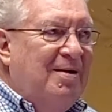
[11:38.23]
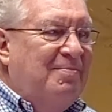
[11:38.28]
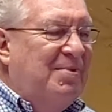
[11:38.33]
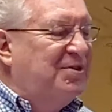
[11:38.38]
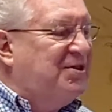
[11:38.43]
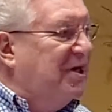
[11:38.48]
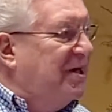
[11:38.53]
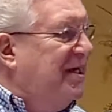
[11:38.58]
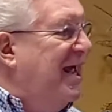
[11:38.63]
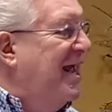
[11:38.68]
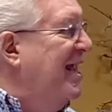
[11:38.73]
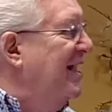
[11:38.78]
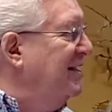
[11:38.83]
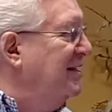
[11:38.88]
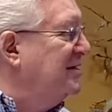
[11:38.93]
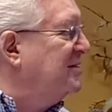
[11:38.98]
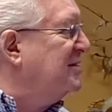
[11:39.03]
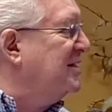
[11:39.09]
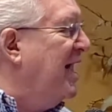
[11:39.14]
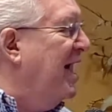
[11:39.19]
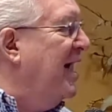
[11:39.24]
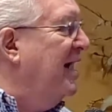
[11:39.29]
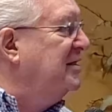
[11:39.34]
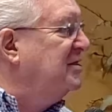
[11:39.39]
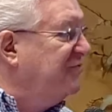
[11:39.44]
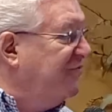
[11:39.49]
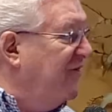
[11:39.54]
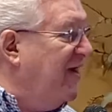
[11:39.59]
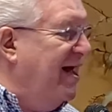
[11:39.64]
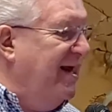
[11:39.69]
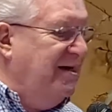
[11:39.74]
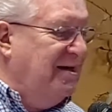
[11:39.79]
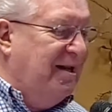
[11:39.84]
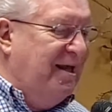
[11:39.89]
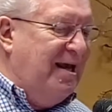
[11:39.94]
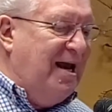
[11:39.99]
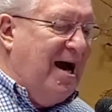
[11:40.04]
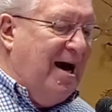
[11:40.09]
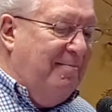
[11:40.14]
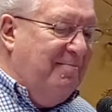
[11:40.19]
But the king decides,
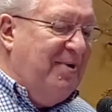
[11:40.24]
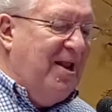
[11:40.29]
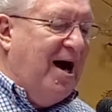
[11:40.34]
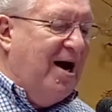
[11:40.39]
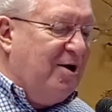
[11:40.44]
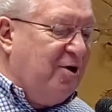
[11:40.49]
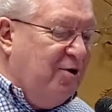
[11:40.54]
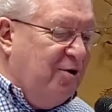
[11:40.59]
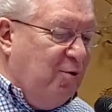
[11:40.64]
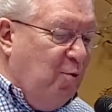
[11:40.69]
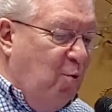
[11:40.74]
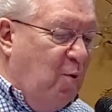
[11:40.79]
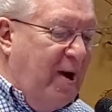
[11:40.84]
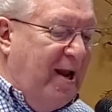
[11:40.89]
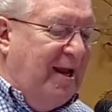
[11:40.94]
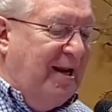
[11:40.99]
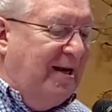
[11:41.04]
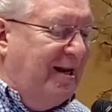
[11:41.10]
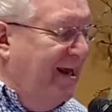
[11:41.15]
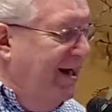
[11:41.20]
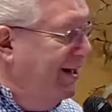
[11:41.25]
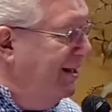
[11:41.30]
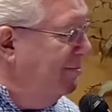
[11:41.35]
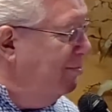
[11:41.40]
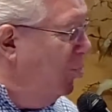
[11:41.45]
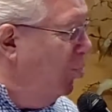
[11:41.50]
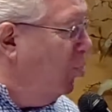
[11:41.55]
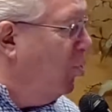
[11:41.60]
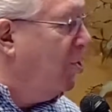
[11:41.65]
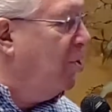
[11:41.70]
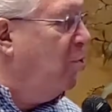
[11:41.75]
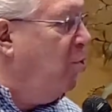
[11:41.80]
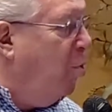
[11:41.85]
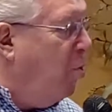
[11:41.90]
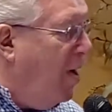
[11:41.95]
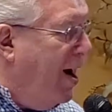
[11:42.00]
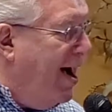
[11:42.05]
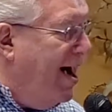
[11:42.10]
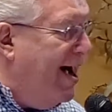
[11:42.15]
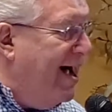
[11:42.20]
finally, I'm not going to wait anymore.
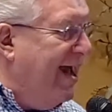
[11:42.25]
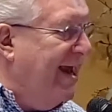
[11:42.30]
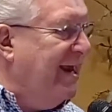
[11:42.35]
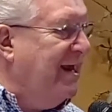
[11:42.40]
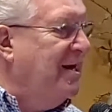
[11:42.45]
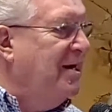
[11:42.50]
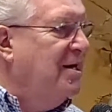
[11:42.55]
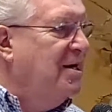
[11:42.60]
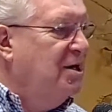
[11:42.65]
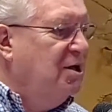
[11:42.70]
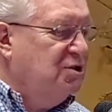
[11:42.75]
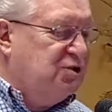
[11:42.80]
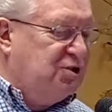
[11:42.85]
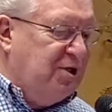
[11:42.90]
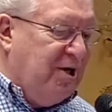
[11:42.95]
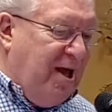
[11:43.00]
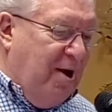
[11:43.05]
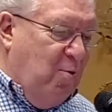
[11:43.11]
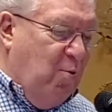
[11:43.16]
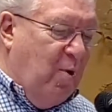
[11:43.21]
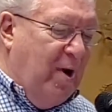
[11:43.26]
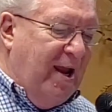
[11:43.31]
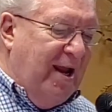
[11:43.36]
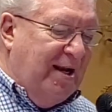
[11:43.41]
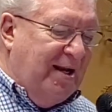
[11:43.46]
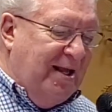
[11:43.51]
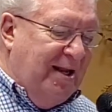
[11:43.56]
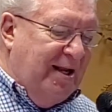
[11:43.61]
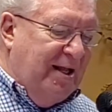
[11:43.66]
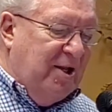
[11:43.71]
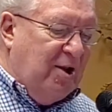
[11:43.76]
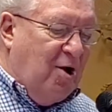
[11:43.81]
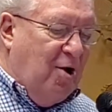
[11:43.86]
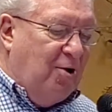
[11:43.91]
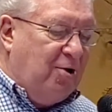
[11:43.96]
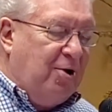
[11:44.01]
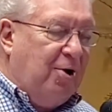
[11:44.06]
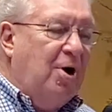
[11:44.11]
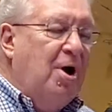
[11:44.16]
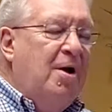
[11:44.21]
Why should I wait any
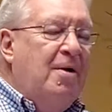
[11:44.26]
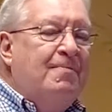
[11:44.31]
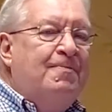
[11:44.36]
longer?